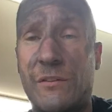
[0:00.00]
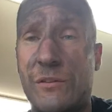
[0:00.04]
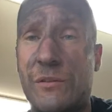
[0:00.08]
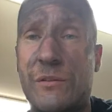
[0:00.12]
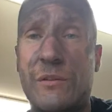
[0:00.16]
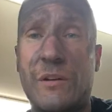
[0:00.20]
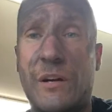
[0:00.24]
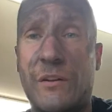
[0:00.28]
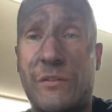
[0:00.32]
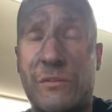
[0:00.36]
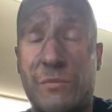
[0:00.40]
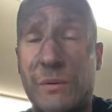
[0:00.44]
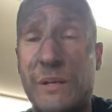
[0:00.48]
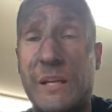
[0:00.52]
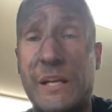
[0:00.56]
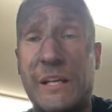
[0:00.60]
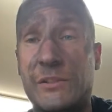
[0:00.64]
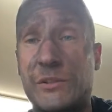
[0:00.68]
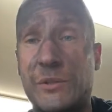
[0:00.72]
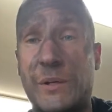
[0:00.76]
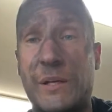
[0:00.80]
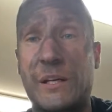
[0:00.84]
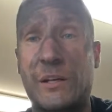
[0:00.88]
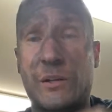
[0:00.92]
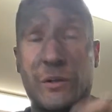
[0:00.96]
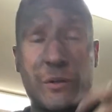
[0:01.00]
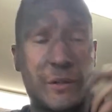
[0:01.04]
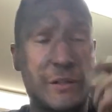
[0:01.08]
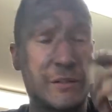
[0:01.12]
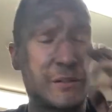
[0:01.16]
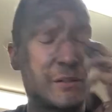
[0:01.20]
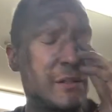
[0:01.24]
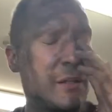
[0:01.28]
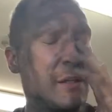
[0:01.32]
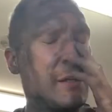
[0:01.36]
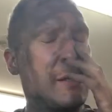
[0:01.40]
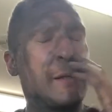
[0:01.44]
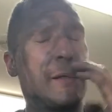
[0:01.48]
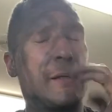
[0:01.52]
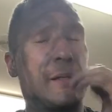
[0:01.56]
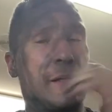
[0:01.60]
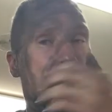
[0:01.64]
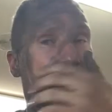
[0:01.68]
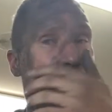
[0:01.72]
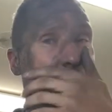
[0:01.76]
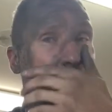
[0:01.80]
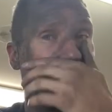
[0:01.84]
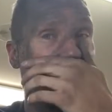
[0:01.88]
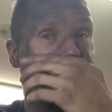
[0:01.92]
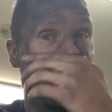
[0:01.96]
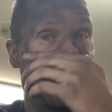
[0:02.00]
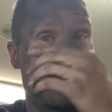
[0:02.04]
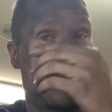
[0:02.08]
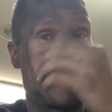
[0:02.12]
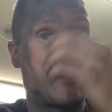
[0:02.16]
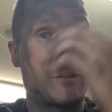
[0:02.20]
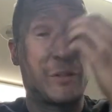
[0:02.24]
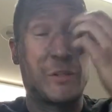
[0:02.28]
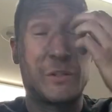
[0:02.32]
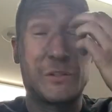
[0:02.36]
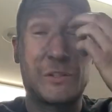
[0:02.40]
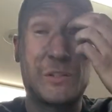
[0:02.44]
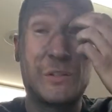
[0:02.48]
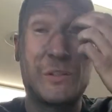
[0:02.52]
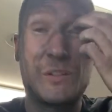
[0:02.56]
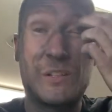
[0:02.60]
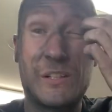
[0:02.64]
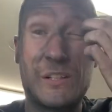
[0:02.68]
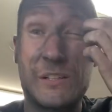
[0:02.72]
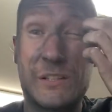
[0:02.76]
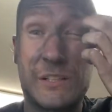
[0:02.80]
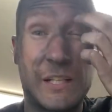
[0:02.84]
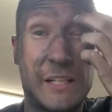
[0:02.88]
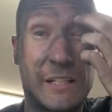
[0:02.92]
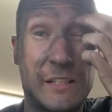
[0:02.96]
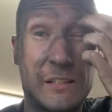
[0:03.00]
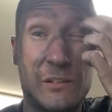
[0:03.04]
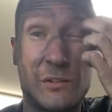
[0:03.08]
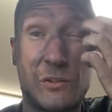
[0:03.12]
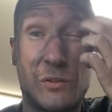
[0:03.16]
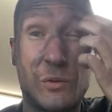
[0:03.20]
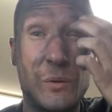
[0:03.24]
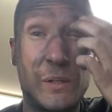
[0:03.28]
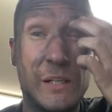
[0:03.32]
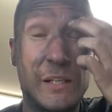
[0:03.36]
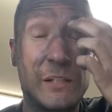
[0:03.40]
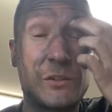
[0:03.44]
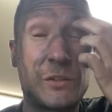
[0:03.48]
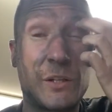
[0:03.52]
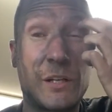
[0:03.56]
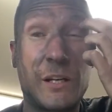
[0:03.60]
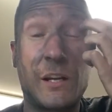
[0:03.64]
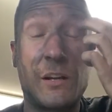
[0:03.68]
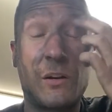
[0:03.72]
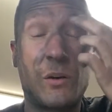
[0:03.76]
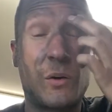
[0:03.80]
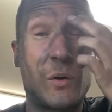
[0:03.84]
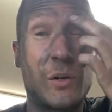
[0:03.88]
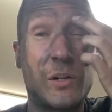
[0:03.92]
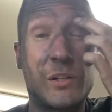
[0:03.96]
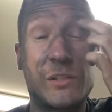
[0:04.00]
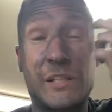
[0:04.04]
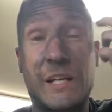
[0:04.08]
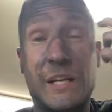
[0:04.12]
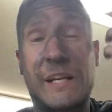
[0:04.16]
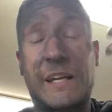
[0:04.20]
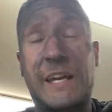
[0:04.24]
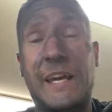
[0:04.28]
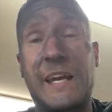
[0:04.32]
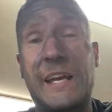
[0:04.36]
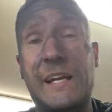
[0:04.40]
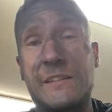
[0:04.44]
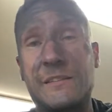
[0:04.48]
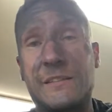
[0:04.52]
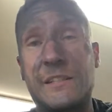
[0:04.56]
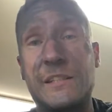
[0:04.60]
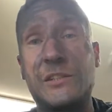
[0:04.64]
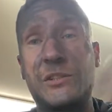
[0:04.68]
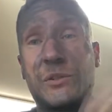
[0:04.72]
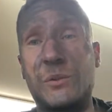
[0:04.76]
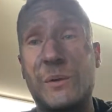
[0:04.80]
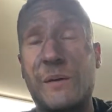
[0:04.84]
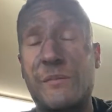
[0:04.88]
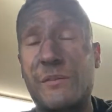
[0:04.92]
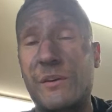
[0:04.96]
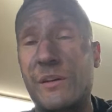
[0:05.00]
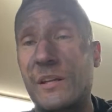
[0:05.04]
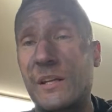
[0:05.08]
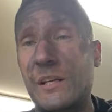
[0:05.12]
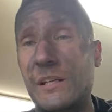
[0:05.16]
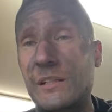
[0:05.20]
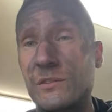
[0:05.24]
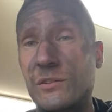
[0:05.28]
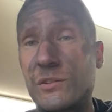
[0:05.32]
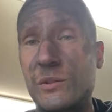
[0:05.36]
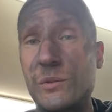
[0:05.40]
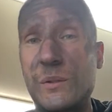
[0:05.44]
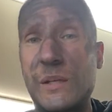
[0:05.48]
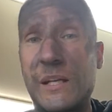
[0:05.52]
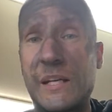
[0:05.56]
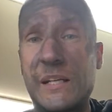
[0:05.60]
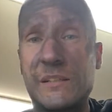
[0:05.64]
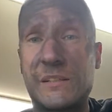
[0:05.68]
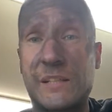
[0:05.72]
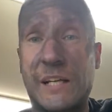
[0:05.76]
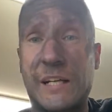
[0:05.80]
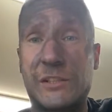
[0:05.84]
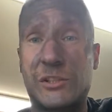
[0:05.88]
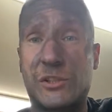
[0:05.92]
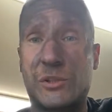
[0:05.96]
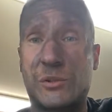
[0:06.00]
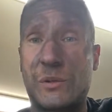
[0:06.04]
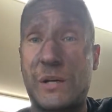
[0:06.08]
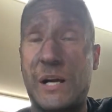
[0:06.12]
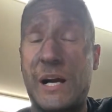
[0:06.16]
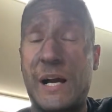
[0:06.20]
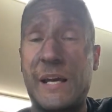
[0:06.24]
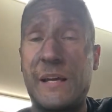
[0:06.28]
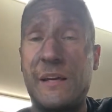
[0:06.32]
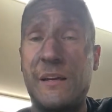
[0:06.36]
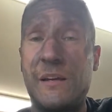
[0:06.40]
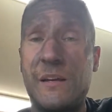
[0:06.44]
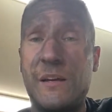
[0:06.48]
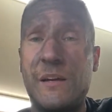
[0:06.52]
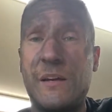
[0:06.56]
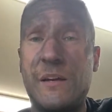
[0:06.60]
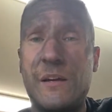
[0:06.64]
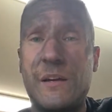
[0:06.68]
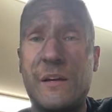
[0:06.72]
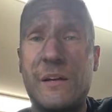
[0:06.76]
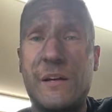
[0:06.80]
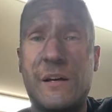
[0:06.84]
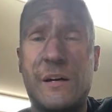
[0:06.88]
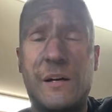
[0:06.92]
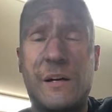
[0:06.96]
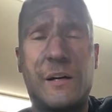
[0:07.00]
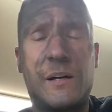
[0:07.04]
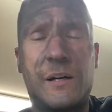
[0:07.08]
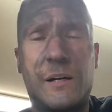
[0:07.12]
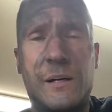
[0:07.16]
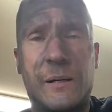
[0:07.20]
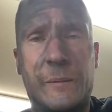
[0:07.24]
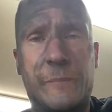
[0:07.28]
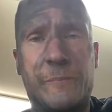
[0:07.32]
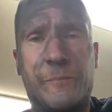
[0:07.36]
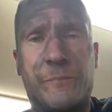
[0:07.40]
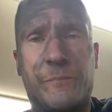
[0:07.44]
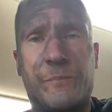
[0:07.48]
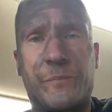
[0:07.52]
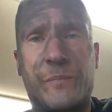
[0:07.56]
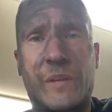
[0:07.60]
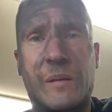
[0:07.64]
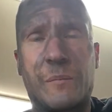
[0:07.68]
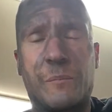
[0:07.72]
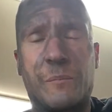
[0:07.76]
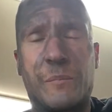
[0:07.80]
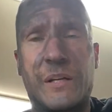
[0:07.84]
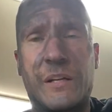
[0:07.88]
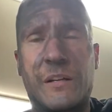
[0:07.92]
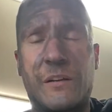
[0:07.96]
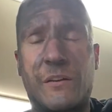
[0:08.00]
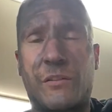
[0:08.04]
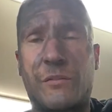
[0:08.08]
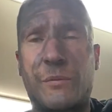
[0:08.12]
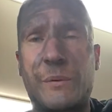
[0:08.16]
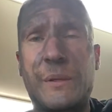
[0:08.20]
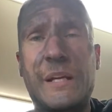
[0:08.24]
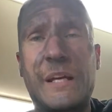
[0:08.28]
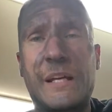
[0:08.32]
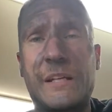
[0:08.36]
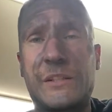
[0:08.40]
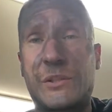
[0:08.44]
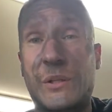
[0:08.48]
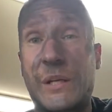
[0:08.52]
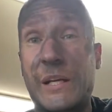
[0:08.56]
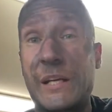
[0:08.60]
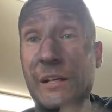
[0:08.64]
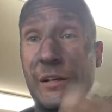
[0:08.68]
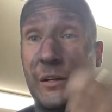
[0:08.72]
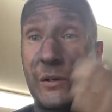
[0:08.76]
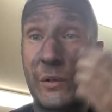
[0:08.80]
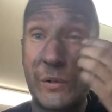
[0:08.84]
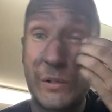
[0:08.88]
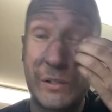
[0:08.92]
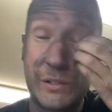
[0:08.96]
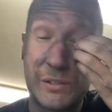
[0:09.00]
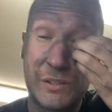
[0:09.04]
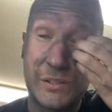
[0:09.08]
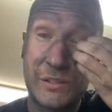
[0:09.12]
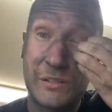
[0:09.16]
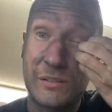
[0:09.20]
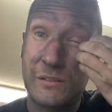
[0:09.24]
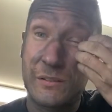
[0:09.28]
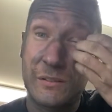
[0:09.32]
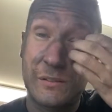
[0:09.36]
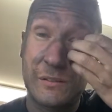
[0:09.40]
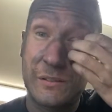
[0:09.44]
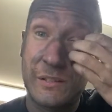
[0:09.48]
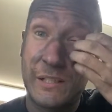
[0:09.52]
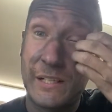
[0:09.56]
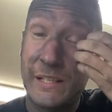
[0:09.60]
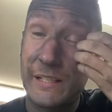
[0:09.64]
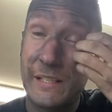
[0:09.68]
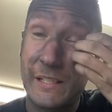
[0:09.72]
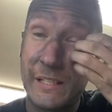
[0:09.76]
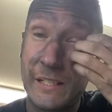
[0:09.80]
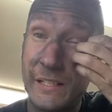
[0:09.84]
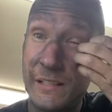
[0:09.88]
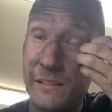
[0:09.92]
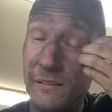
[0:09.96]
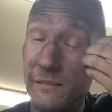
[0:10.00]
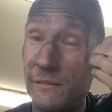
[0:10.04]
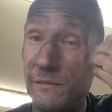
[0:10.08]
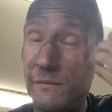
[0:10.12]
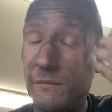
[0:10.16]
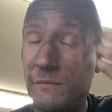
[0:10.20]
a 3-day training course. For those of you that are taking the 2-day training course, I can't teach you everything in 2 days. I try. But in a 3-day training course, I get